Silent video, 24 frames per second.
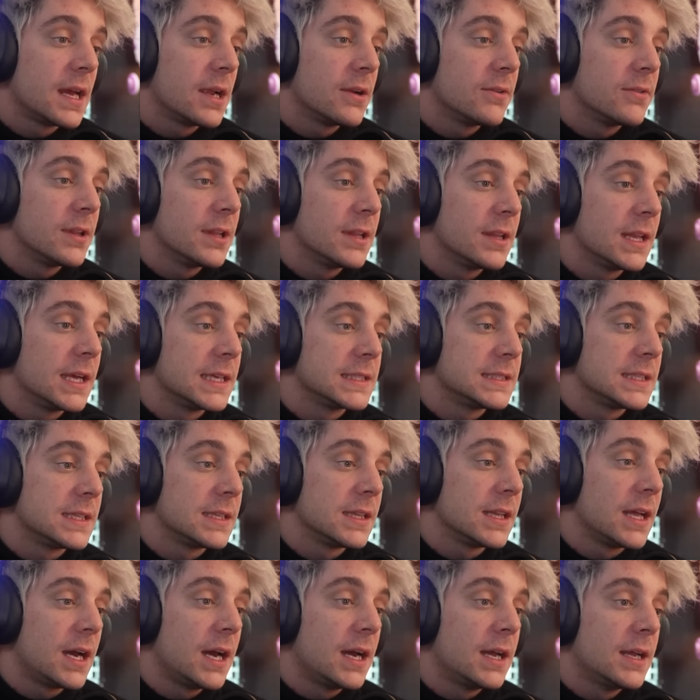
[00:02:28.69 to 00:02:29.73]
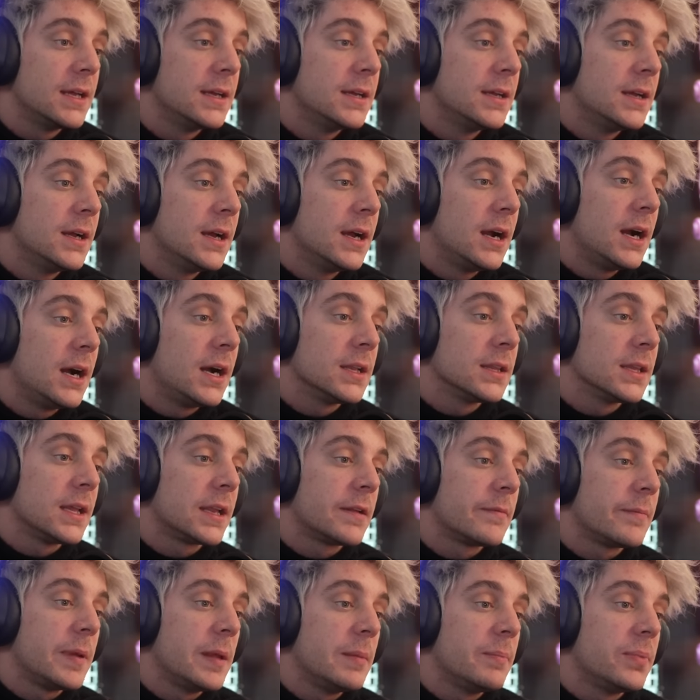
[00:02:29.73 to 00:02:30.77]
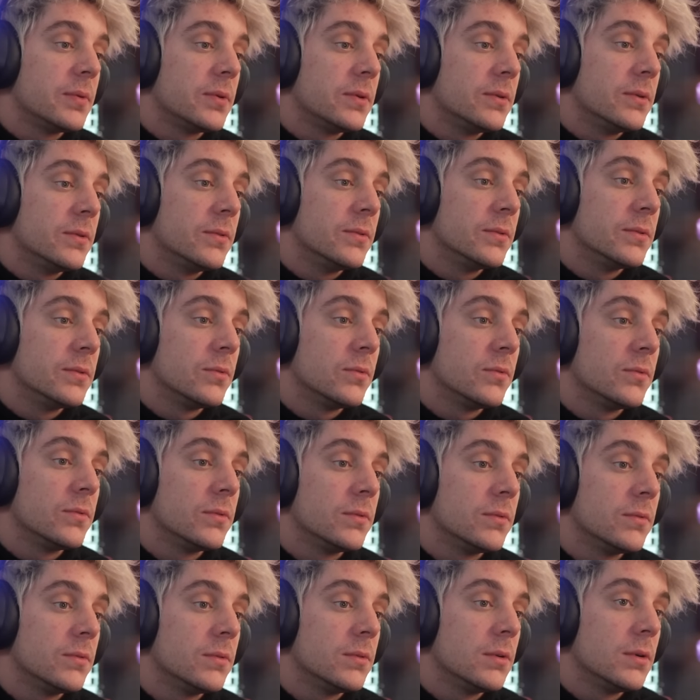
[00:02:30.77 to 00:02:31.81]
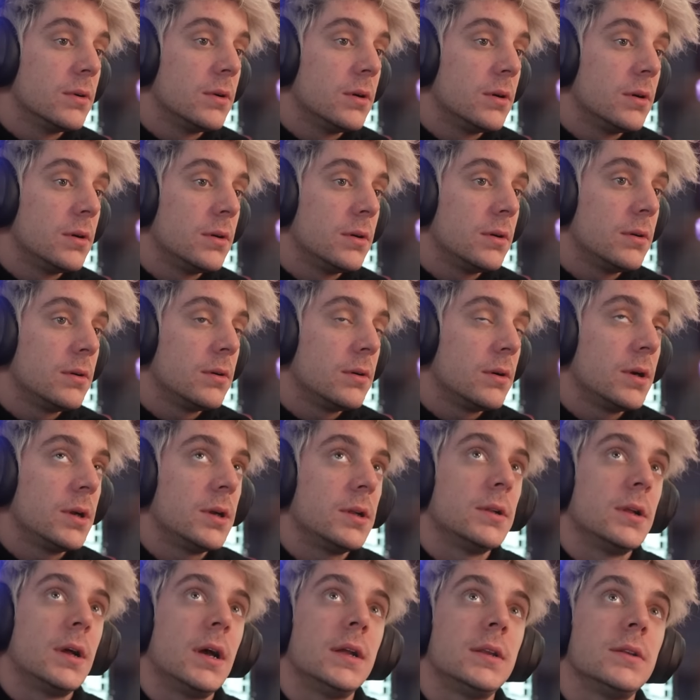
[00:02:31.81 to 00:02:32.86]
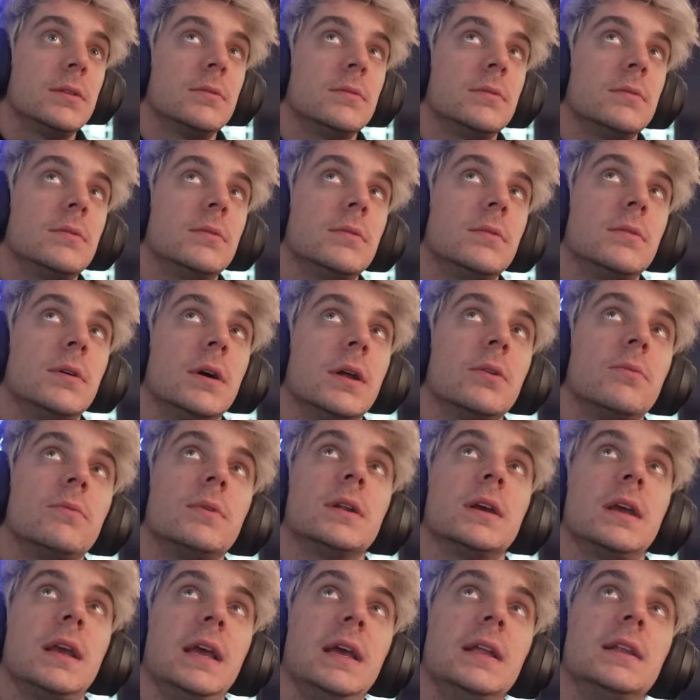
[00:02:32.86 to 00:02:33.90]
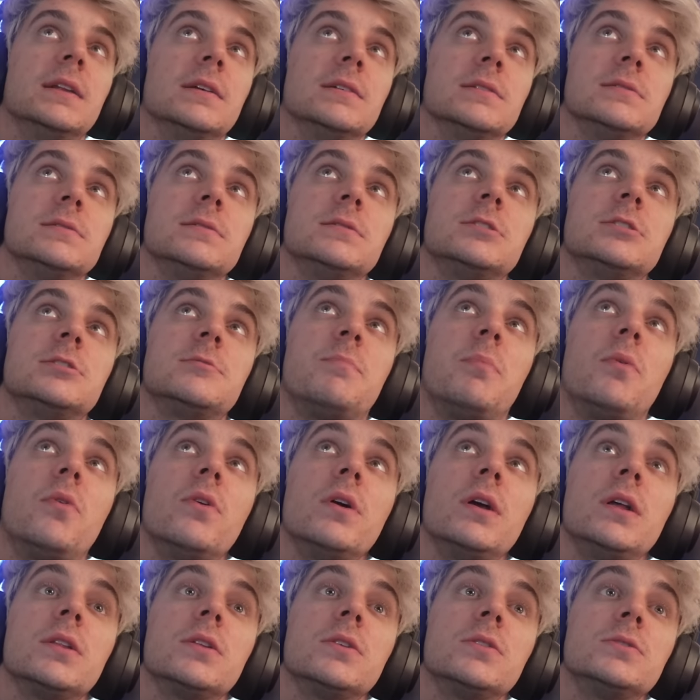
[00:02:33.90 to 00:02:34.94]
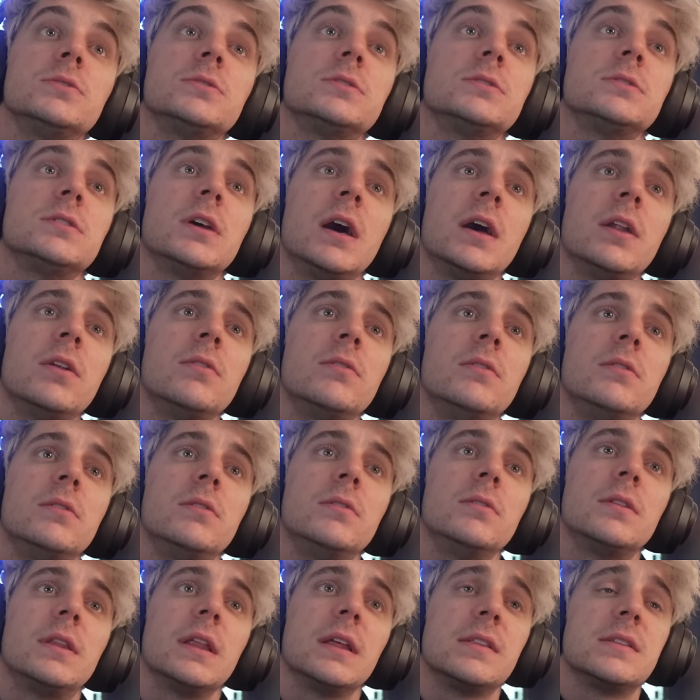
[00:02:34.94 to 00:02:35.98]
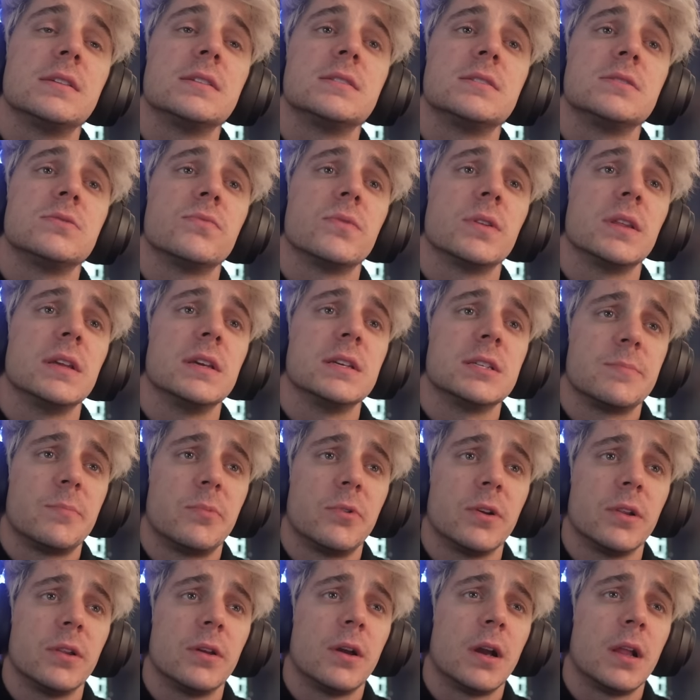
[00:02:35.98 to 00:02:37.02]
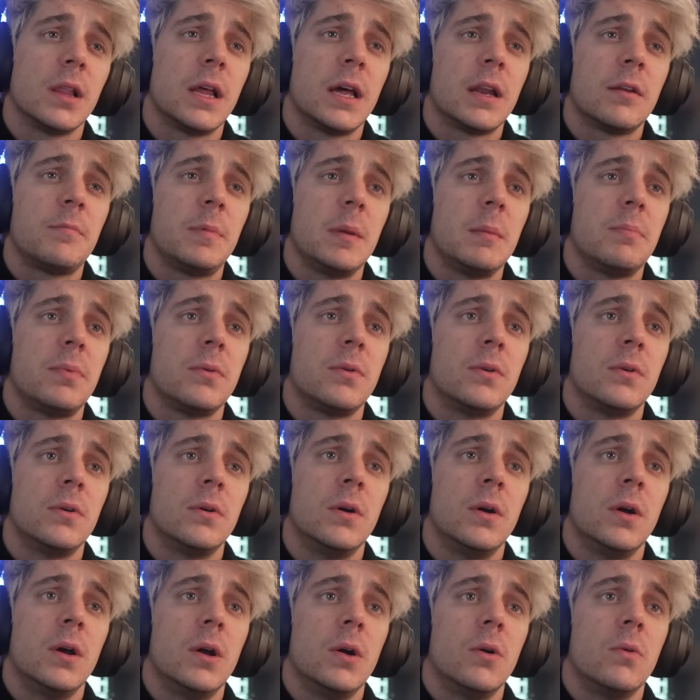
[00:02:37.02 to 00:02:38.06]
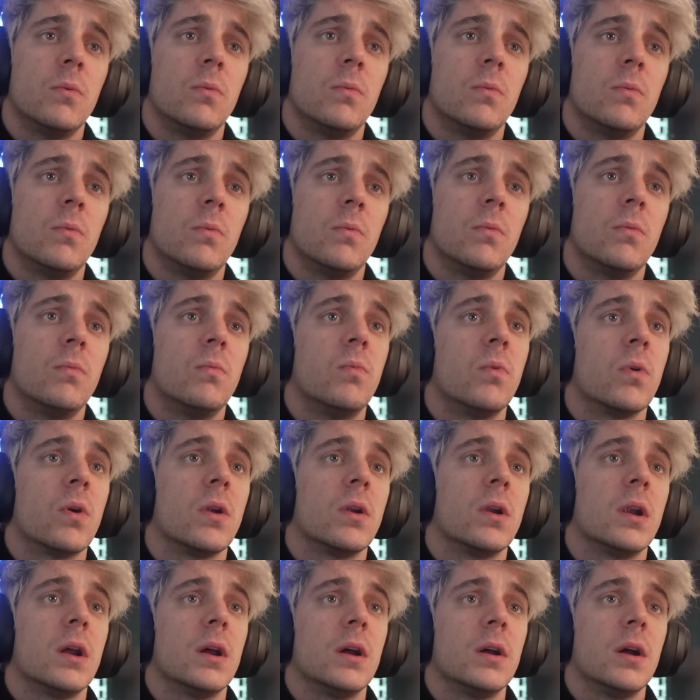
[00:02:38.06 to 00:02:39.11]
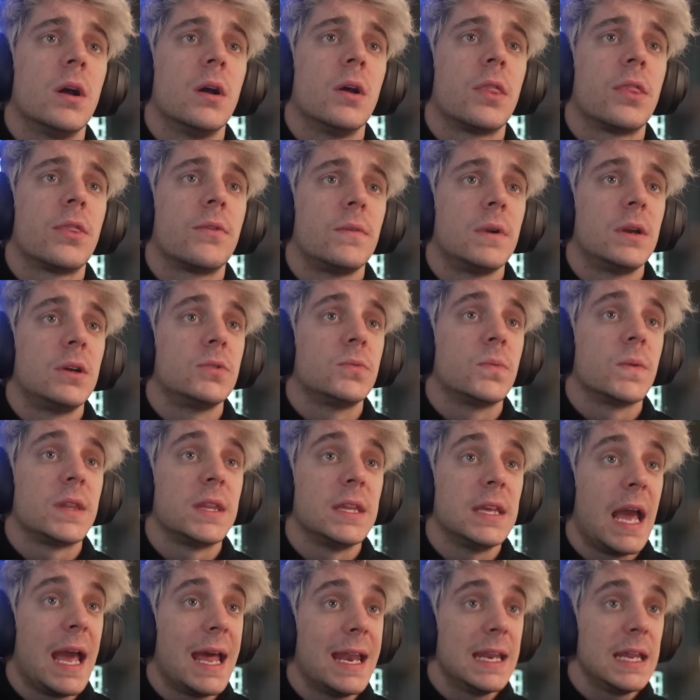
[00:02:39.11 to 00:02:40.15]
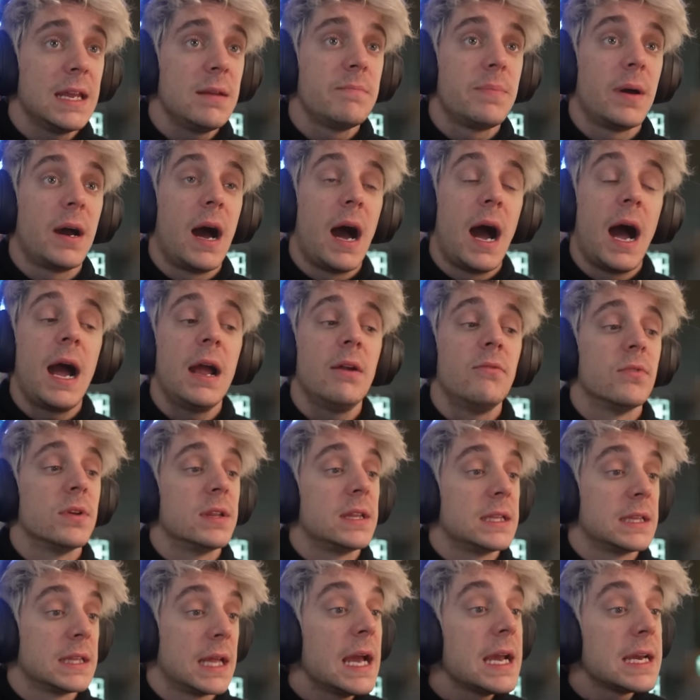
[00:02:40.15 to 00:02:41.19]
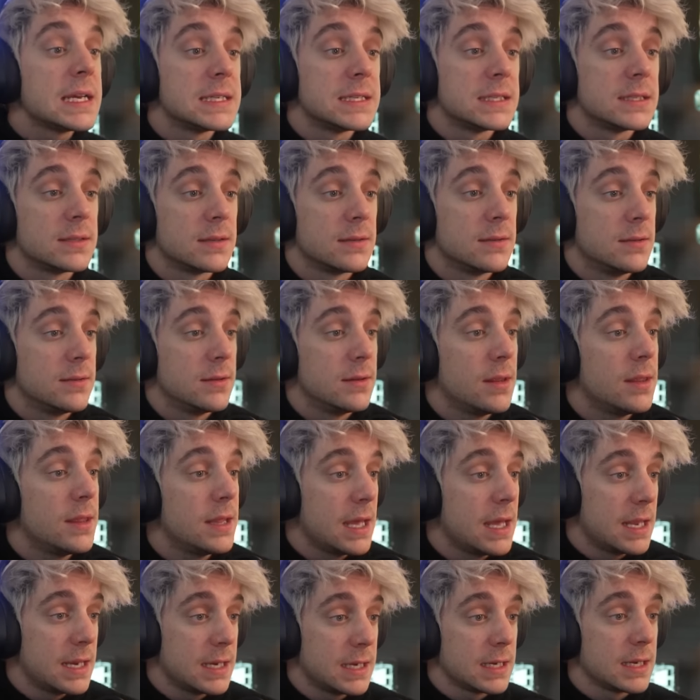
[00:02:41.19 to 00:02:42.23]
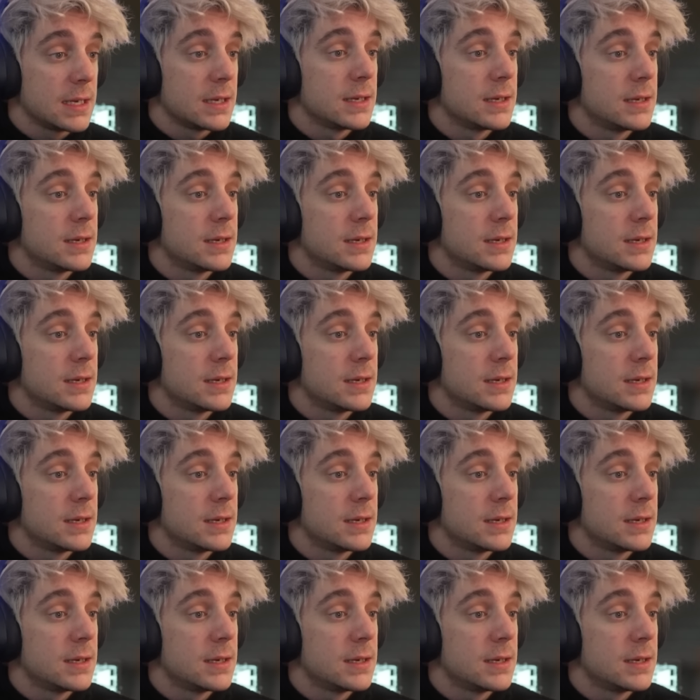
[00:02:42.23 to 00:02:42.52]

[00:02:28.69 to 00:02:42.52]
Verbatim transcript: I really liked it a lot. A lot of people... I don't want to get into spoilers. I don't think this is really a spoiler. A lot of people weren't thrilled with the ending, but I really liked the ending.